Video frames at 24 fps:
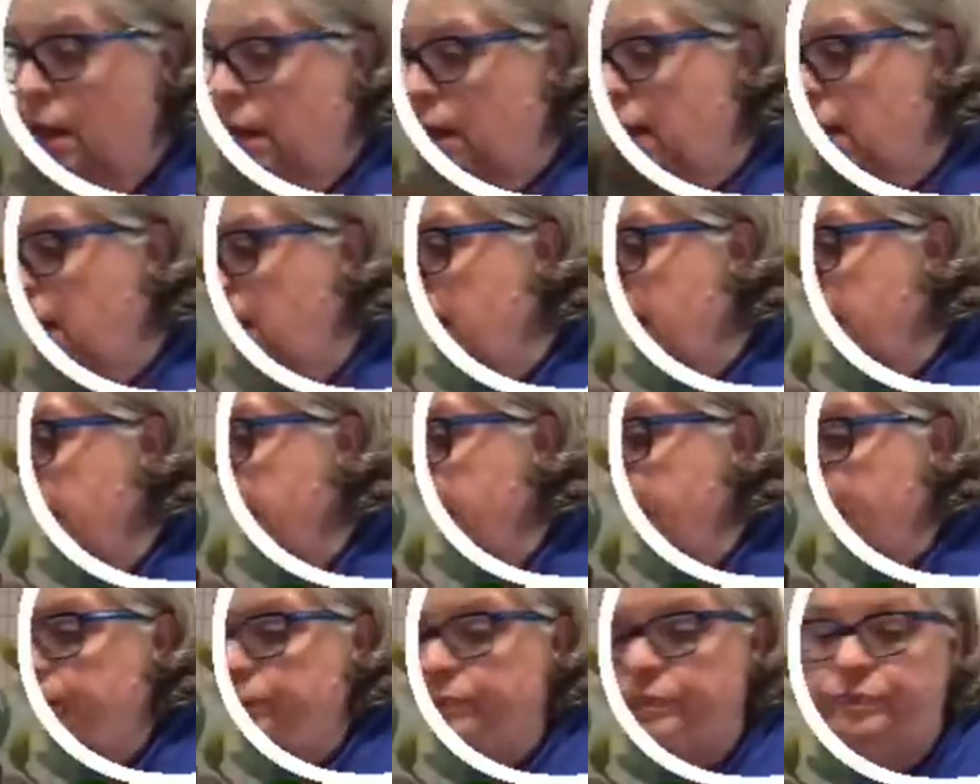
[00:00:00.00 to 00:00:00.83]

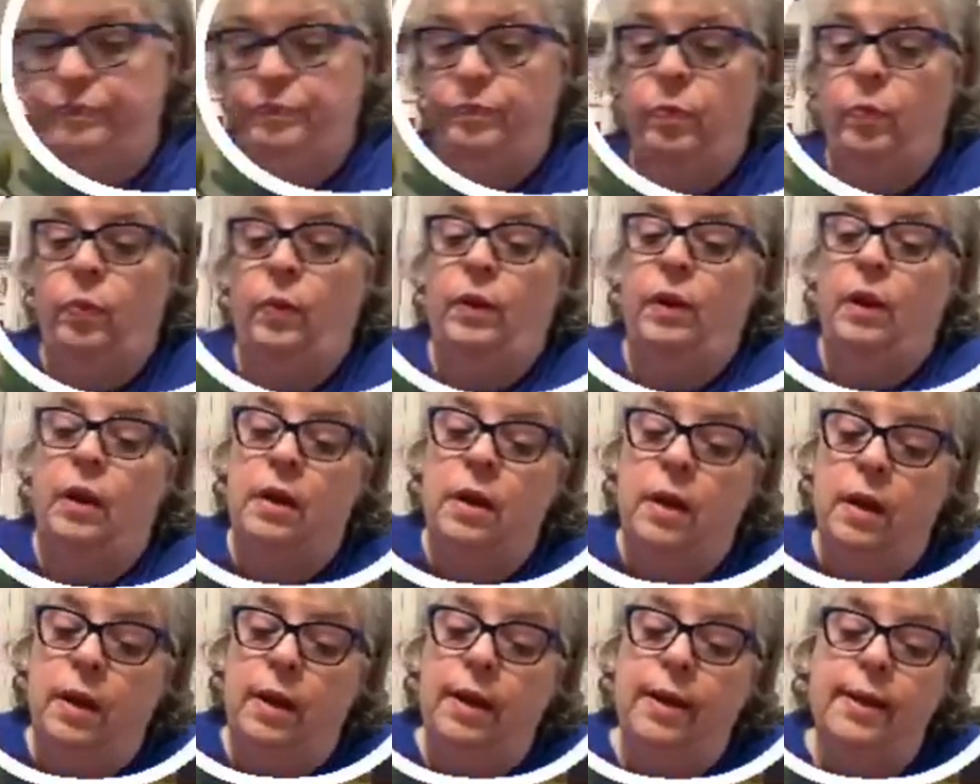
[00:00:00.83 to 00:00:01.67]
I'm
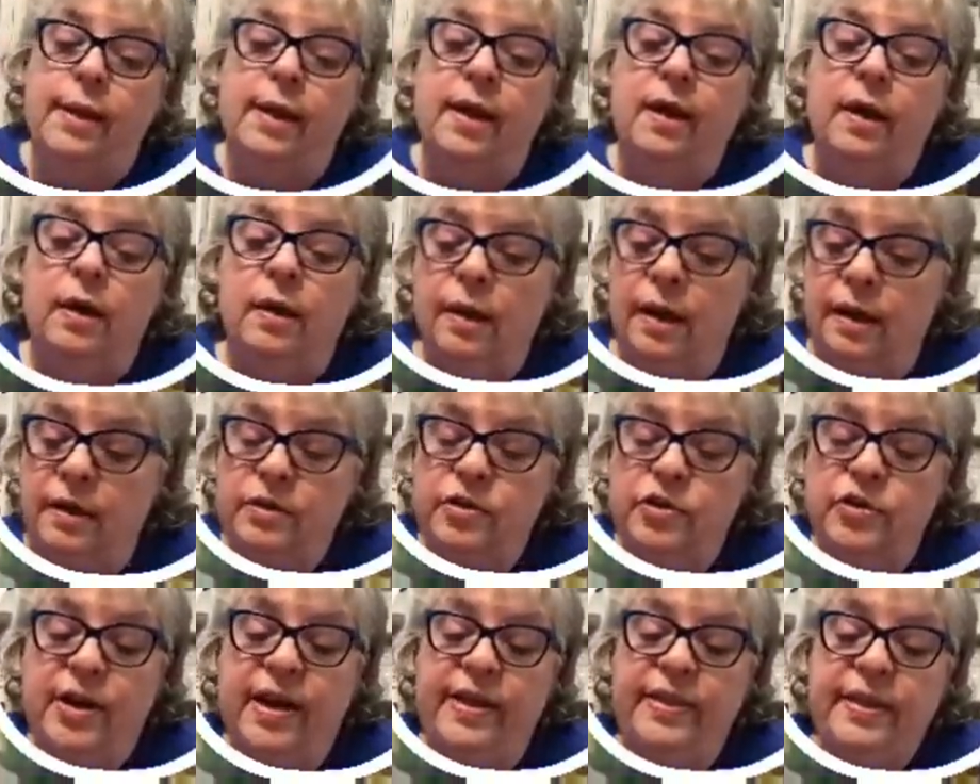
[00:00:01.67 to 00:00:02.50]
going to
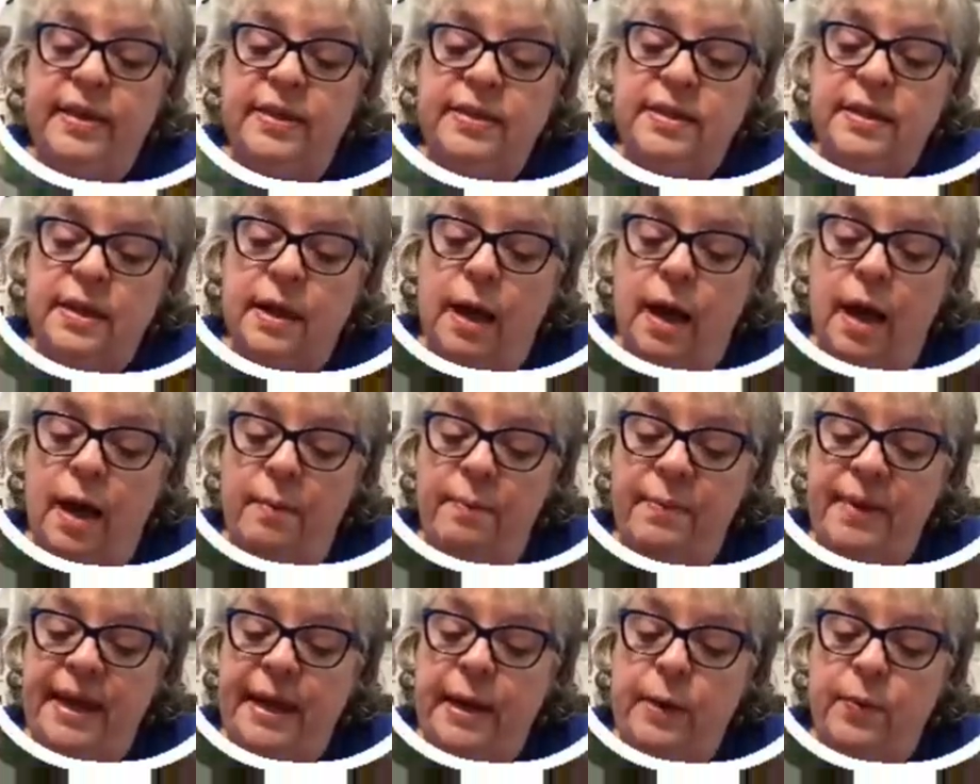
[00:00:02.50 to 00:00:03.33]
try this.
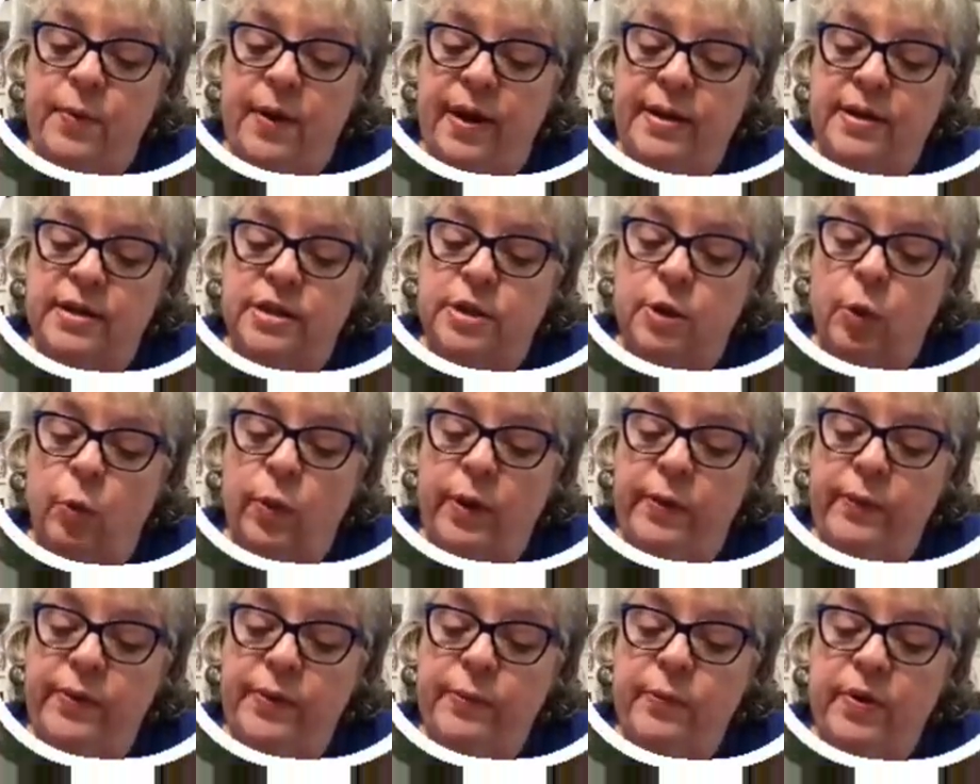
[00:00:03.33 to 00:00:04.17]
Anyway, so we
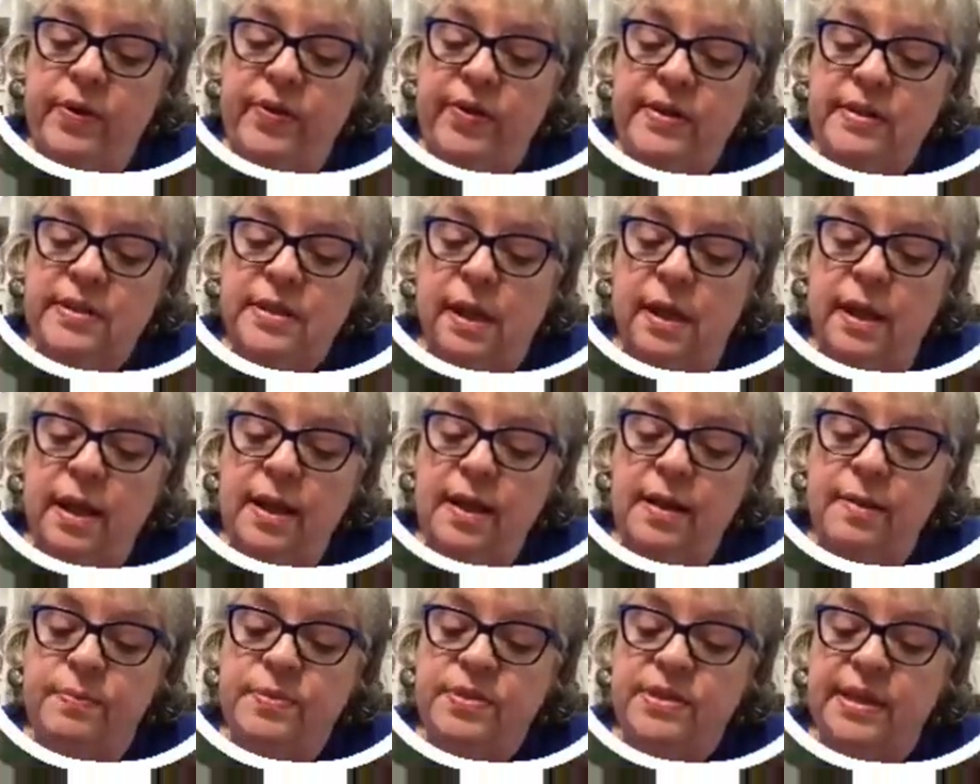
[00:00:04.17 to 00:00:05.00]
were in one of these
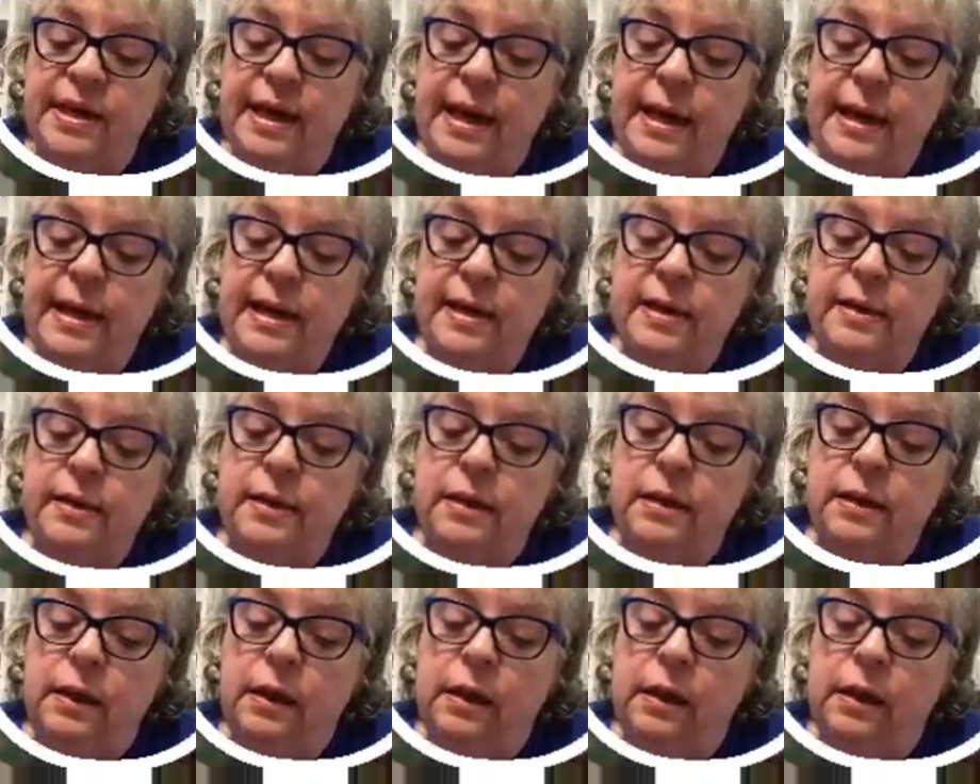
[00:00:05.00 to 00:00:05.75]
clubs, and